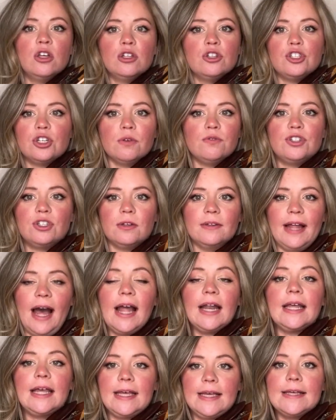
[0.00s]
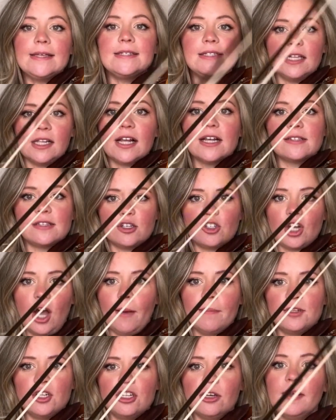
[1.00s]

Don't do that. He still has a job to do.